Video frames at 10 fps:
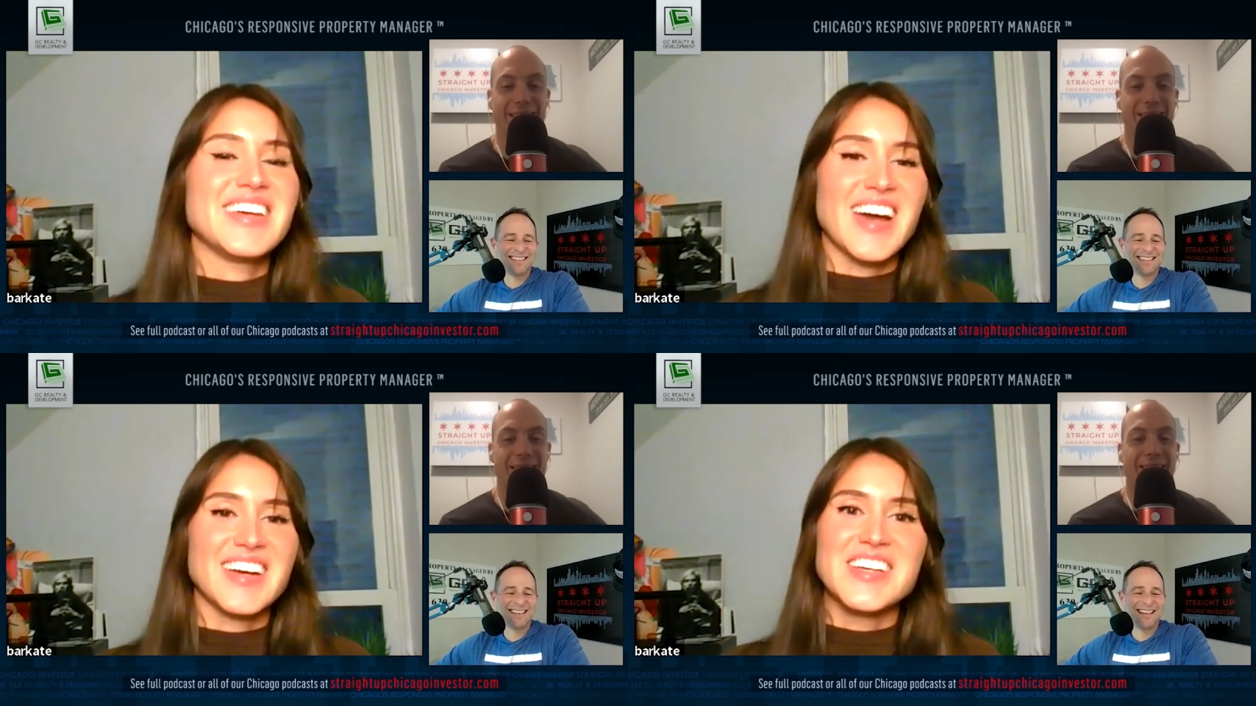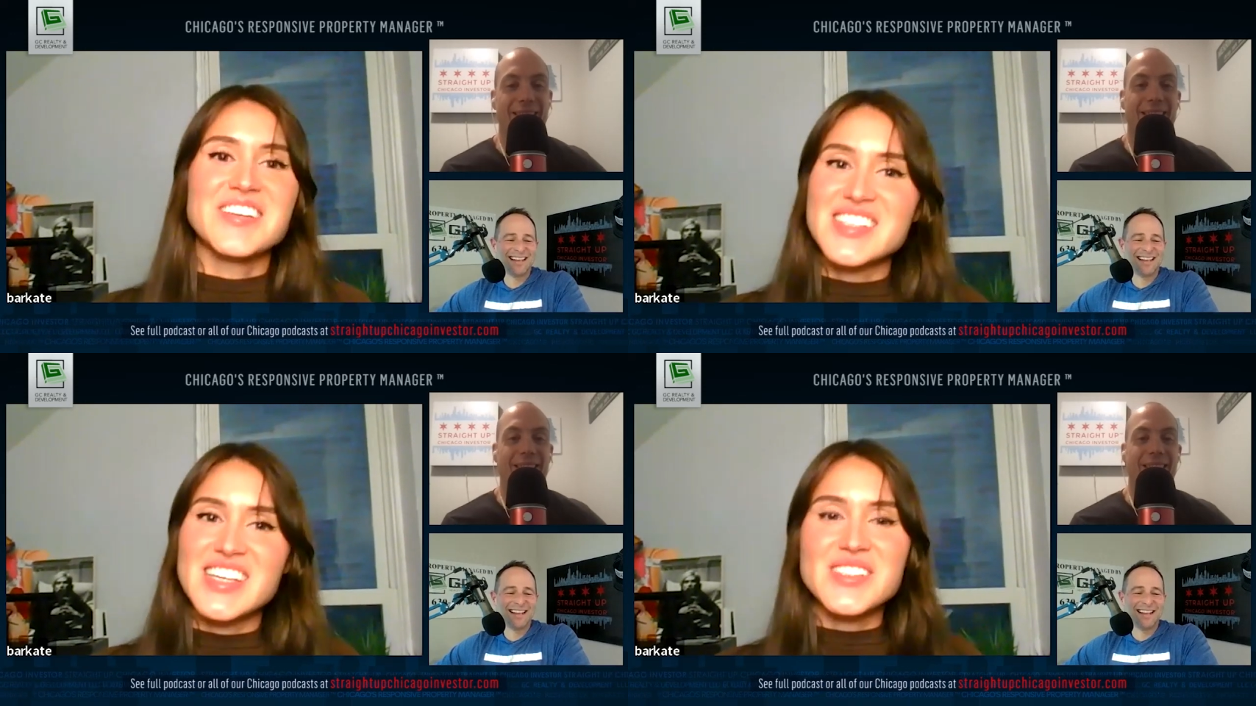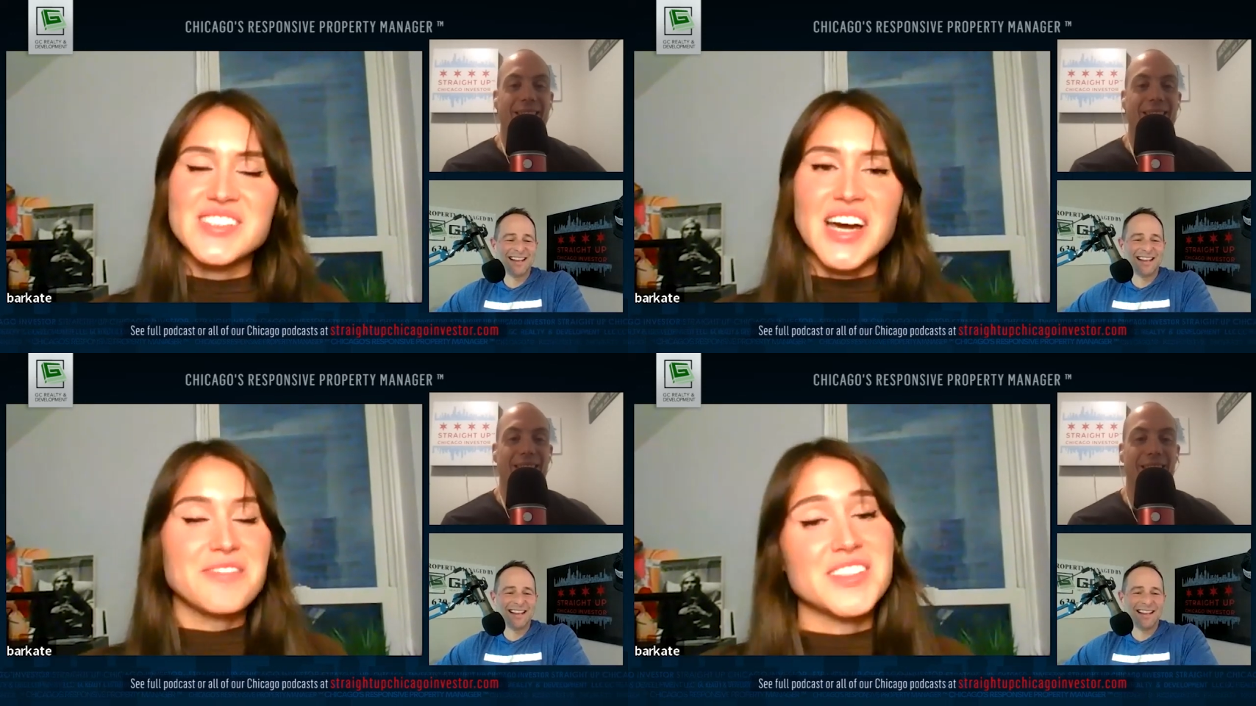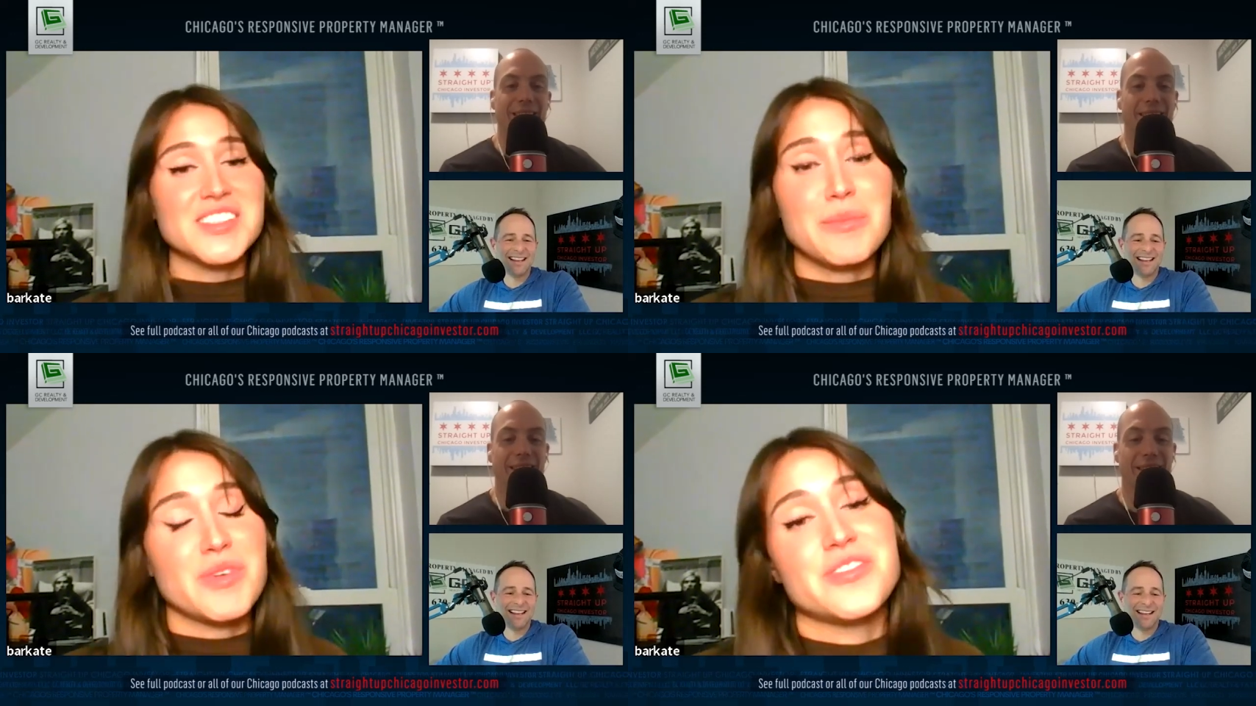Speaker 1: yeah, it was it was not a fun
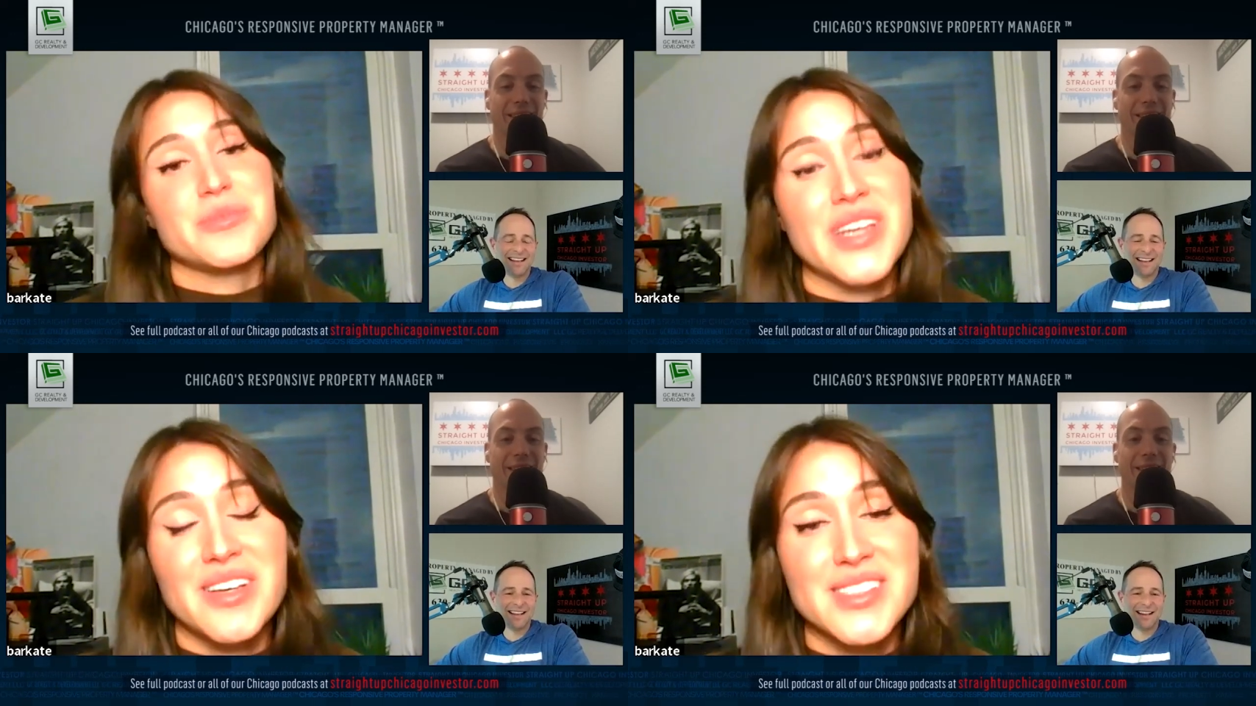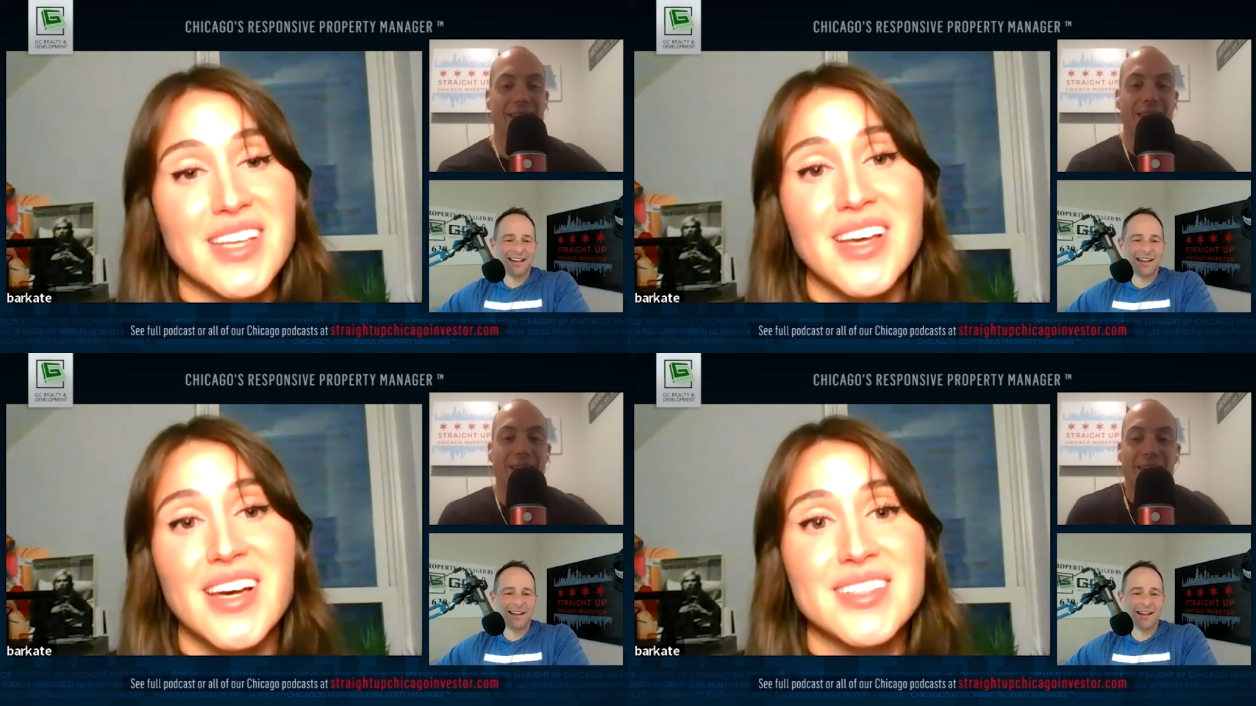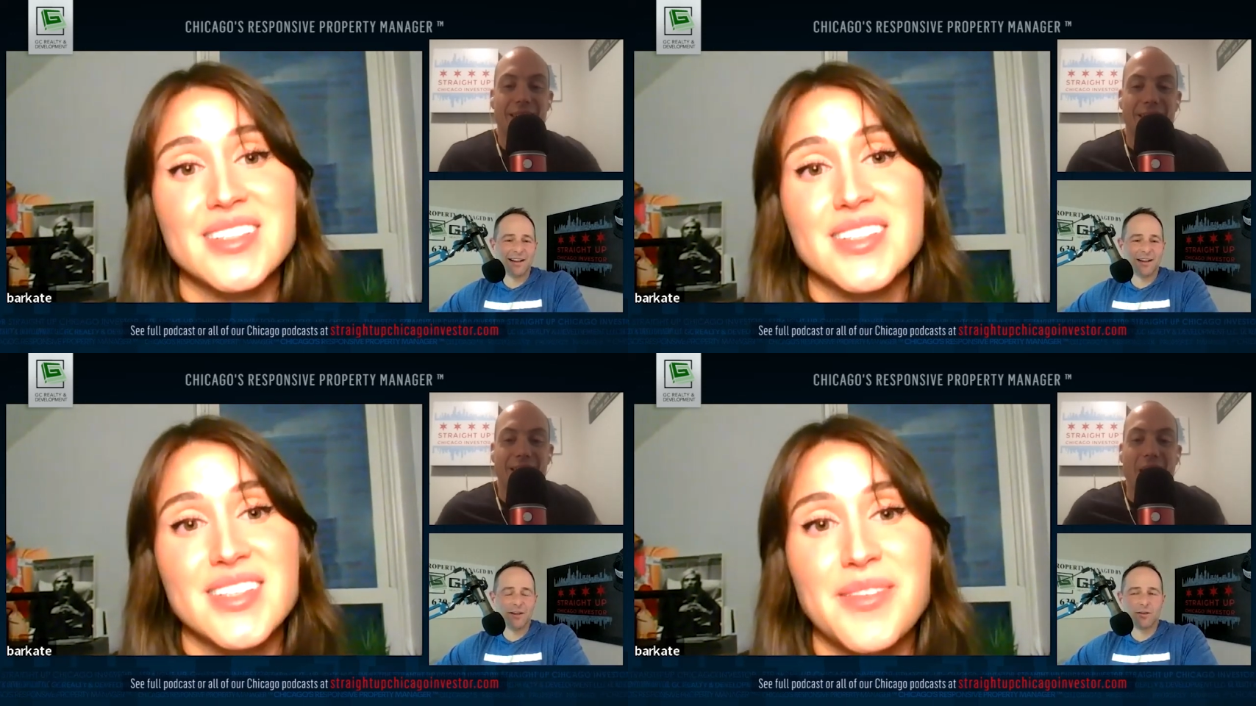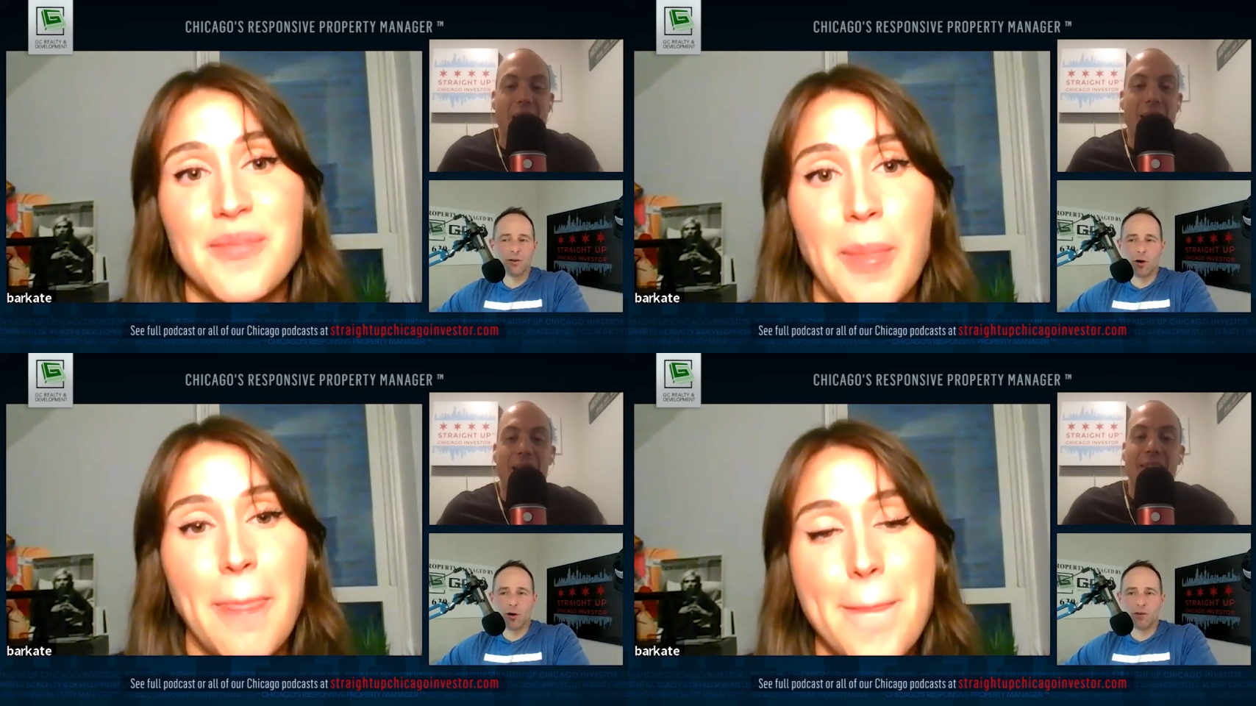summer for me. I'll say that.
Speaker 2: So
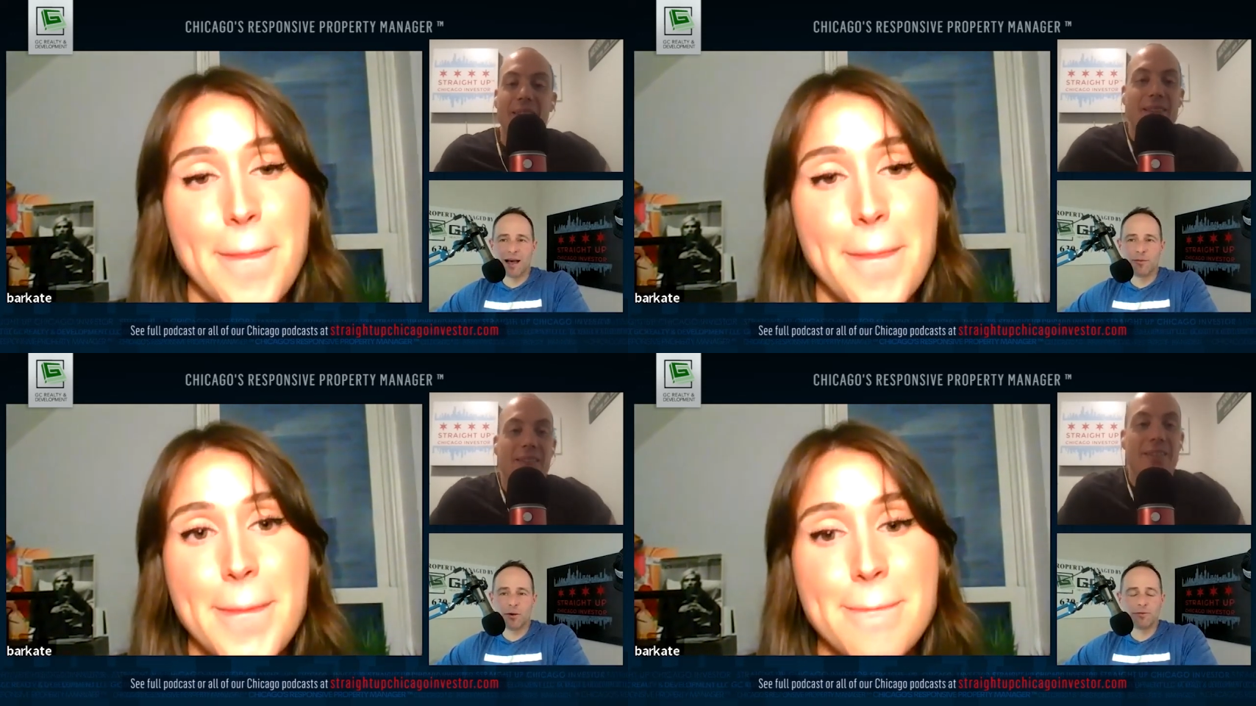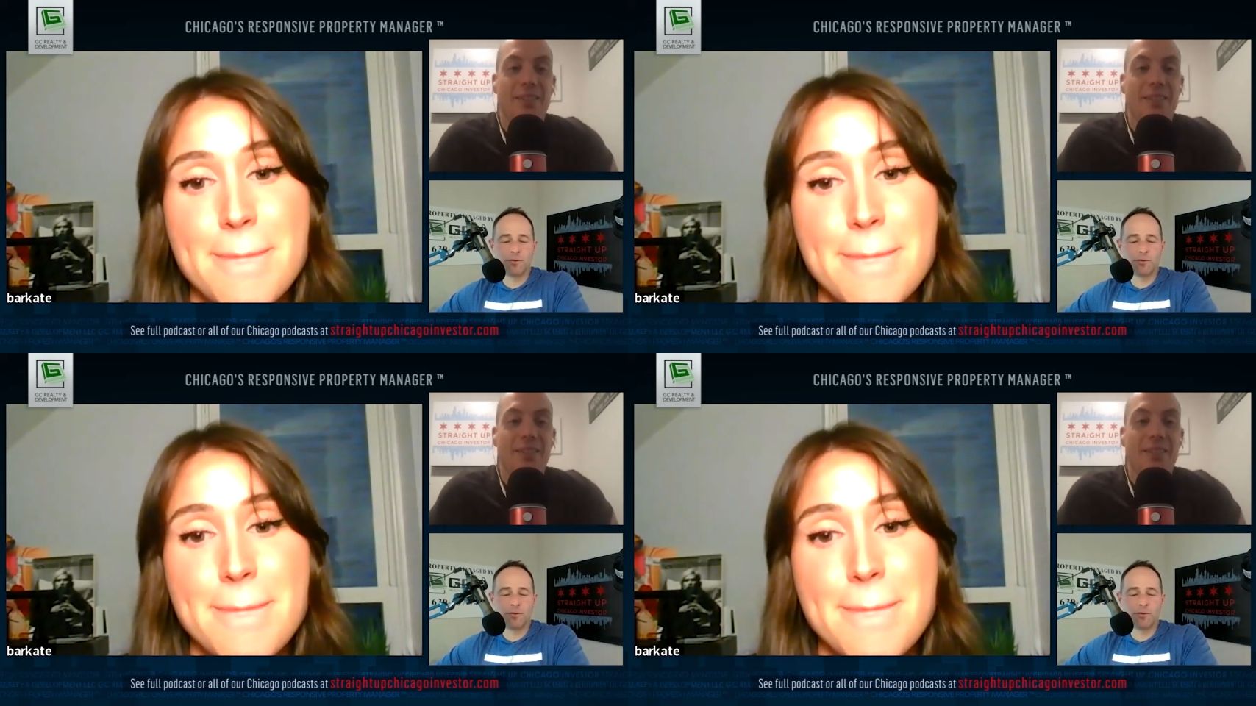the whole time, those